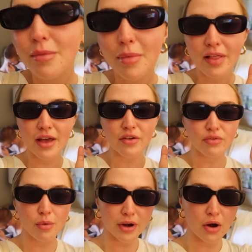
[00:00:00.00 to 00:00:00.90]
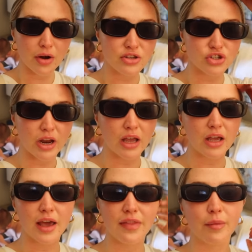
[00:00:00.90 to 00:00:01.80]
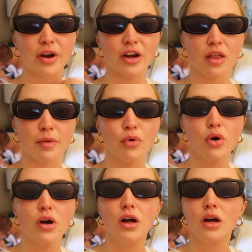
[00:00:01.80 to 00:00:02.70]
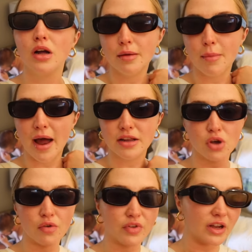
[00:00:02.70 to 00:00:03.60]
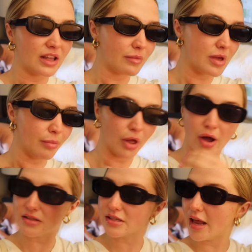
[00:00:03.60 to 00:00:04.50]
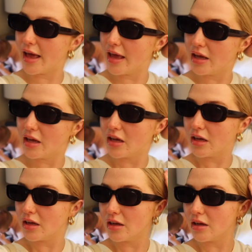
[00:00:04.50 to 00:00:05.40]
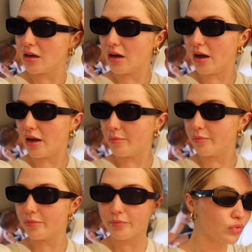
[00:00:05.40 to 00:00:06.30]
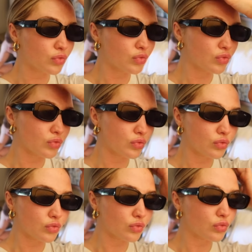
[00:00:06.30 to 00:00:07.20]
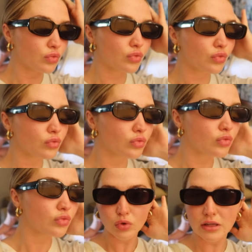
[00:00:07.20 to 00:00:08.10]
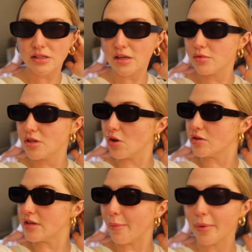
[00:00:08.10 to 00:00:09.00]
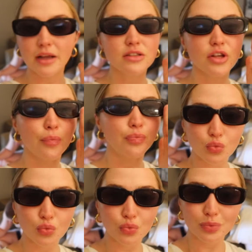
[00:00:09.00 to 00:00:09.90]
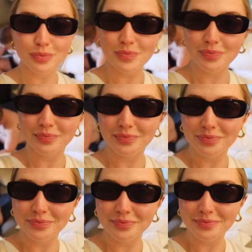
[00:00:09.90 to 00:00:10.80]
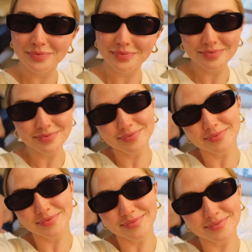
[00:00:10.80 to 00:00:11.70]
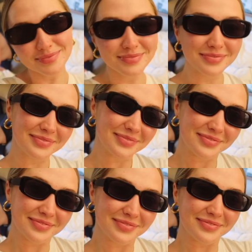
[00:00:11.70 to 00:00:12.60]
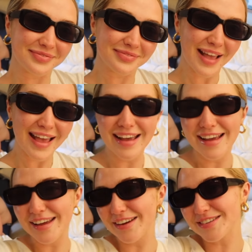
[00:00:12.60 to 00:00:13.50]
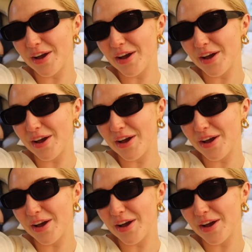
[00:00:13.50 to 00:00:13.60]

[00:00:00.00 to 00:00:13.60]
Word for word: in my life. But we're gonna go to drink and then we're gonna go to the pool. Maddie's hopefully gonna give me a blowout tonight. Wait, um, I never confirmed that. It seems as though it's happening, so. I just don't need to be on camera right now either. It's so crazy. Here's